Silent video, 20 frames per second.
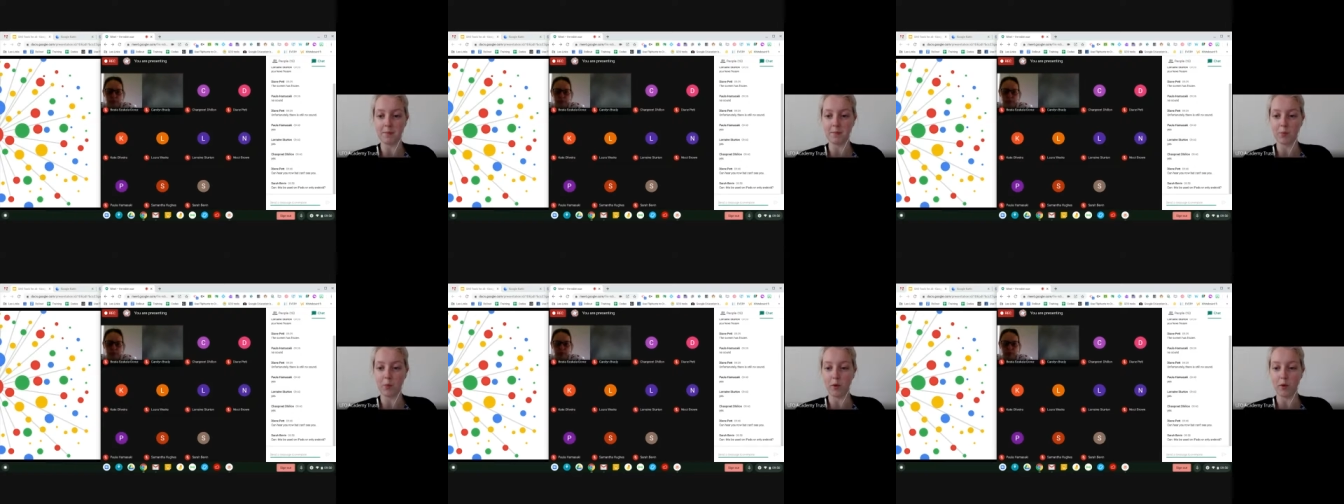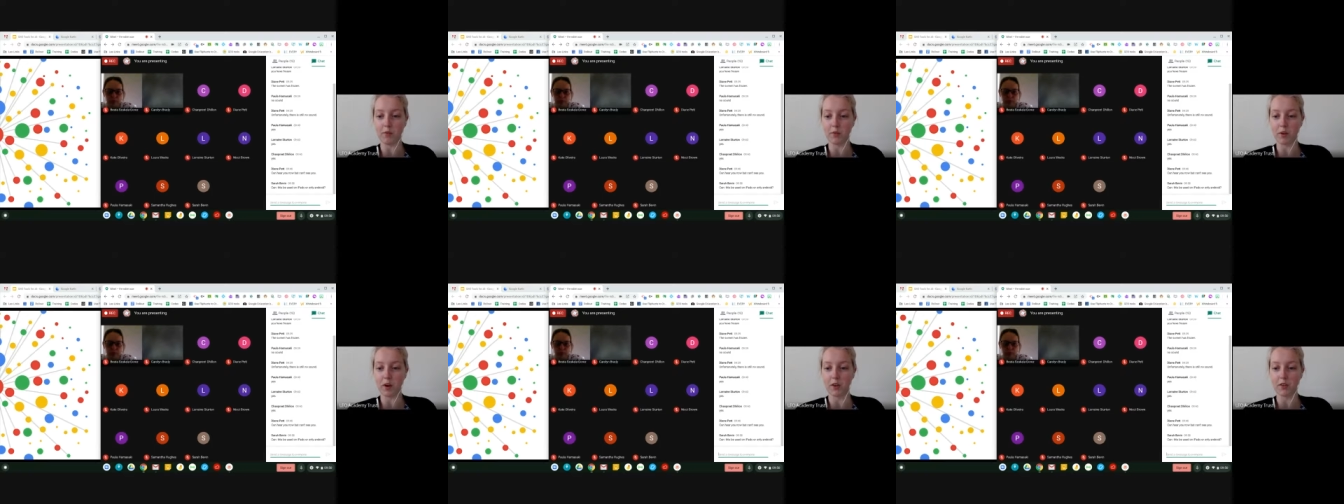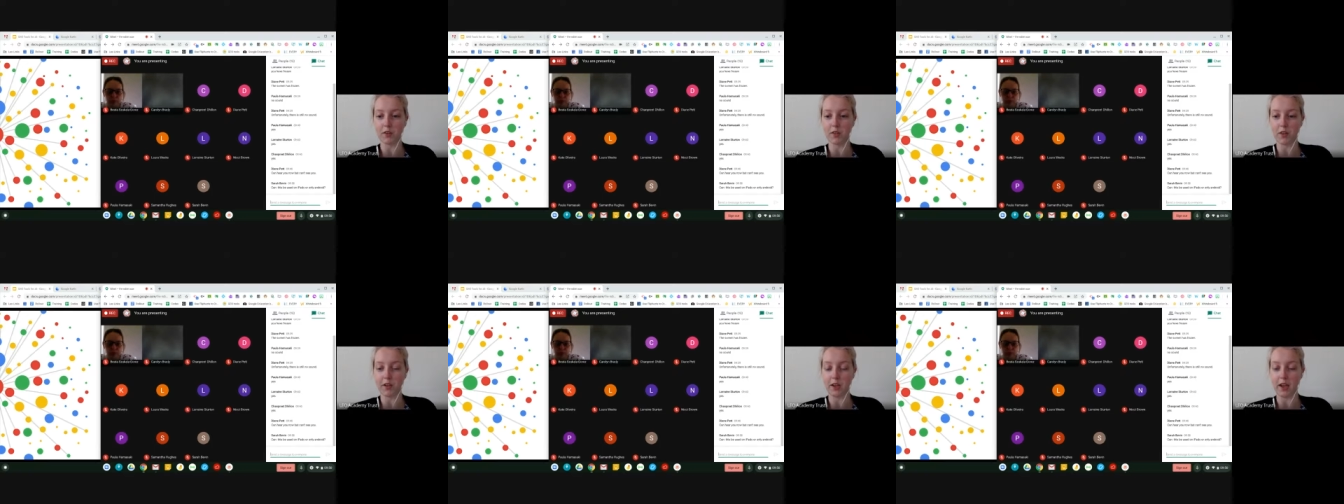we've
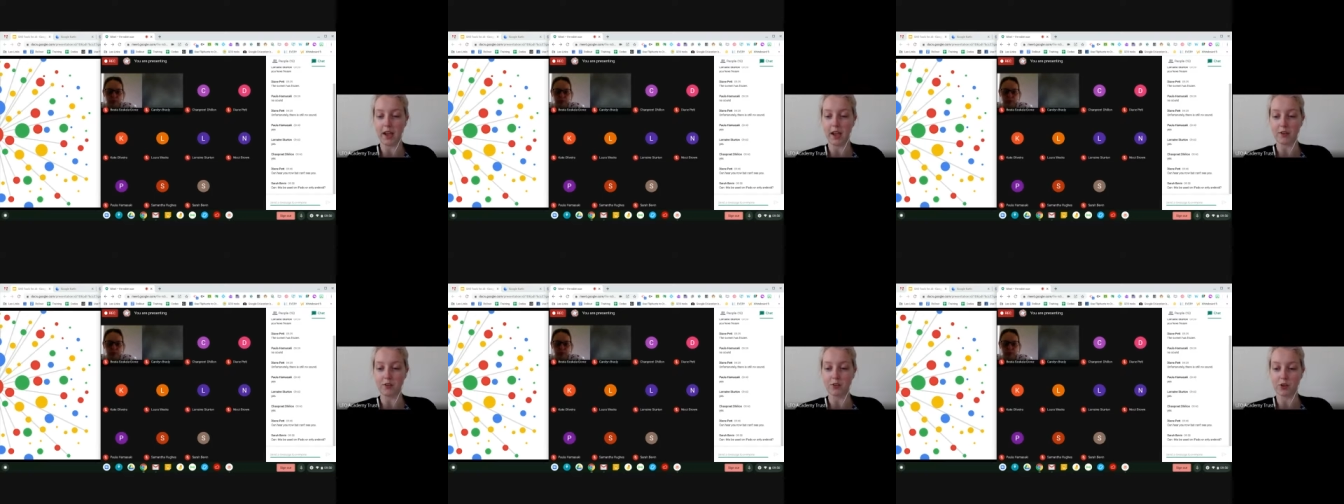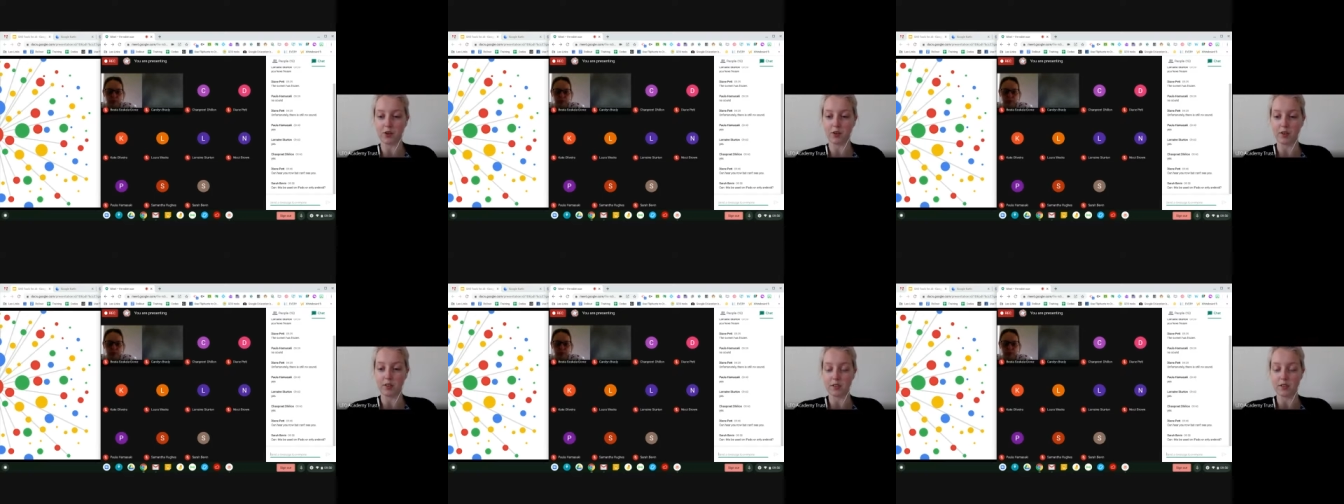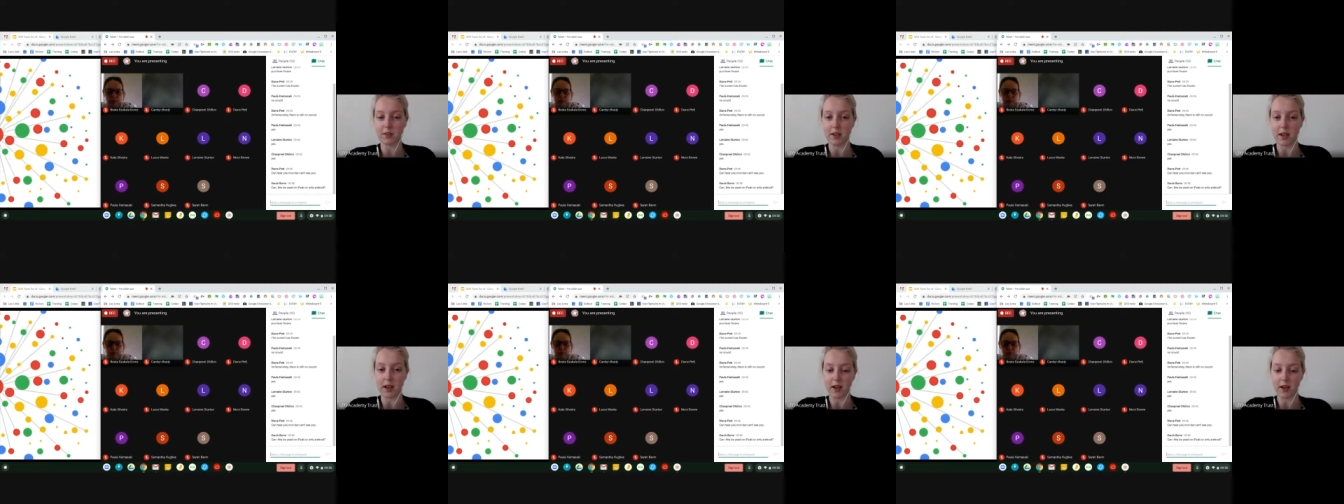got the Android
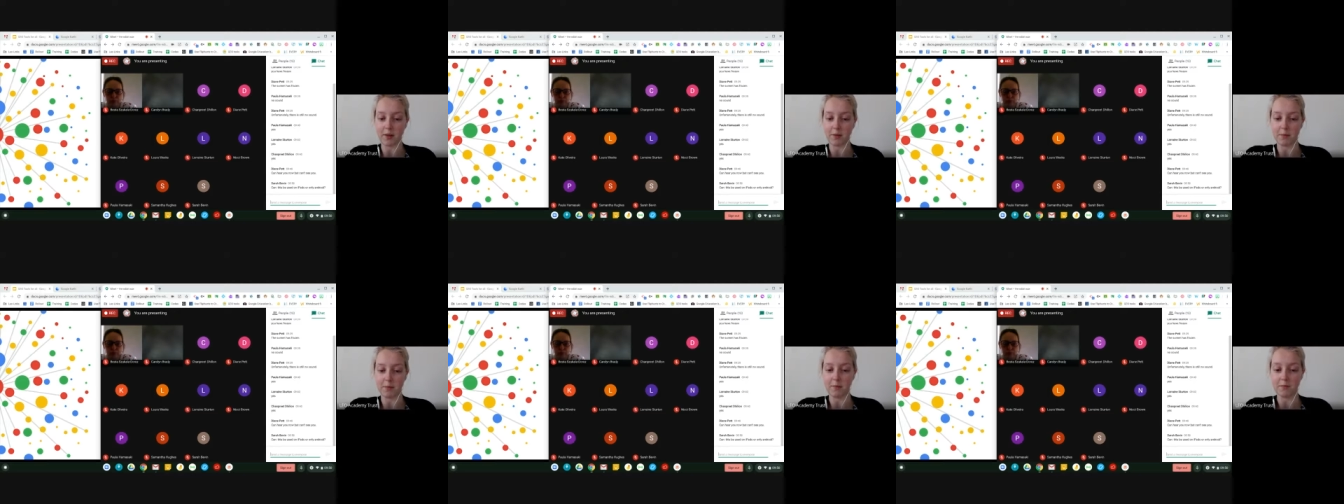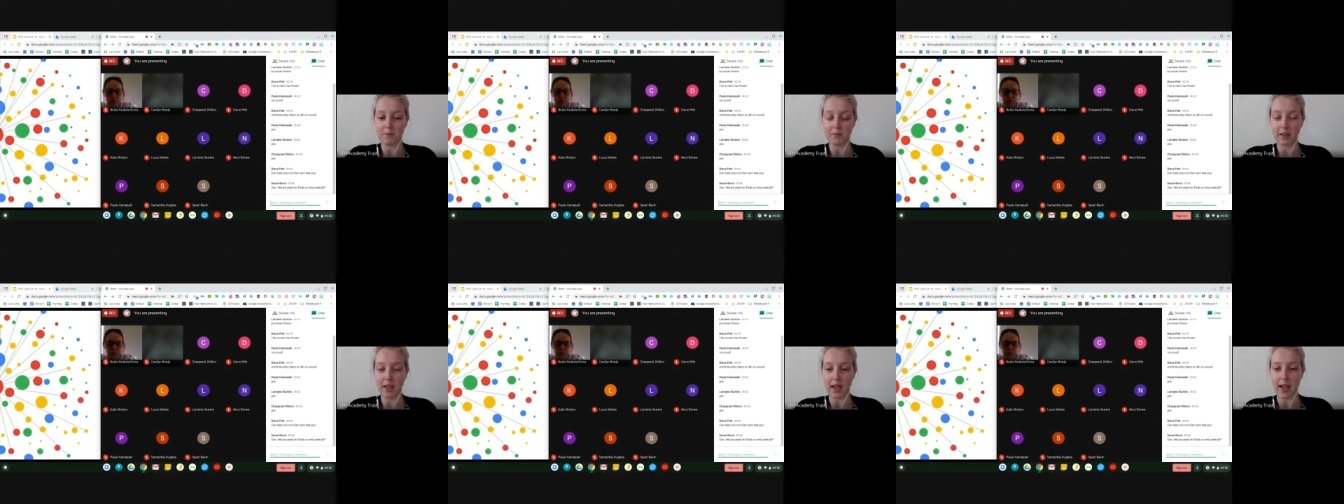um,